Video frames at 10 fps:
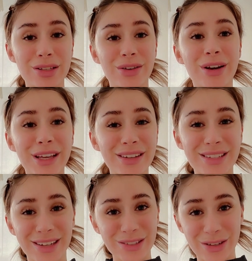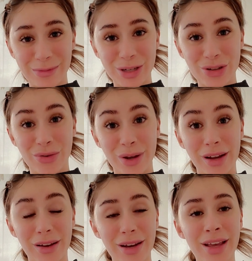sorry there's not too much going
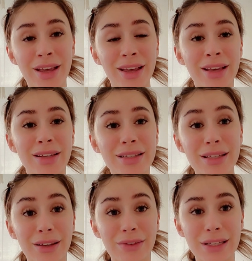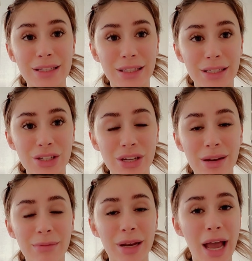on in
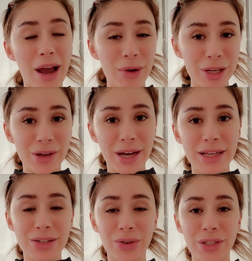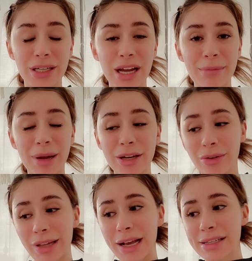self-isolation but how are you guys holding up I
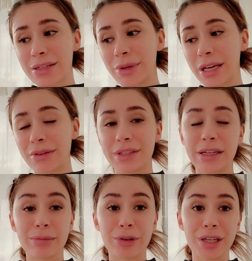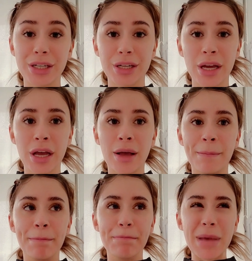know last week I was in a pretty
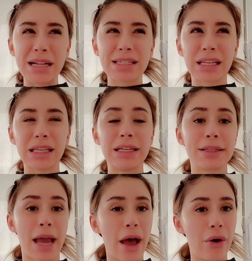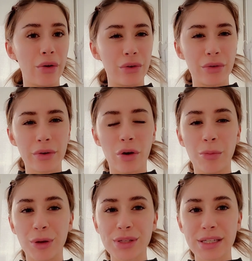mentally down,
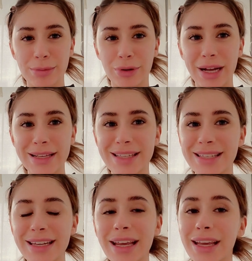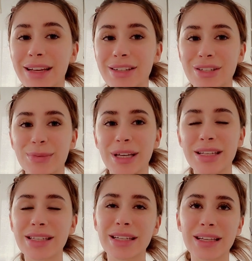almost depressed state just
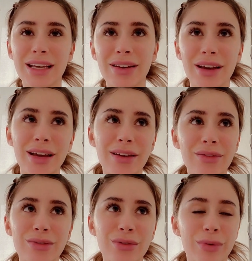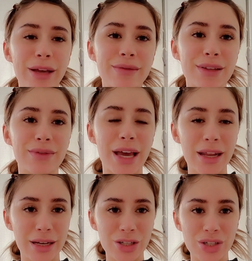because like I, I go through waves of that
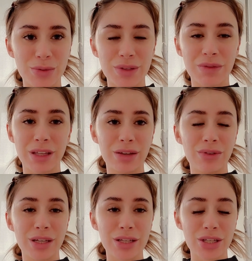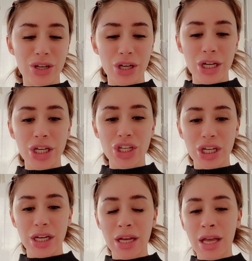and I just was feeling really discouraged and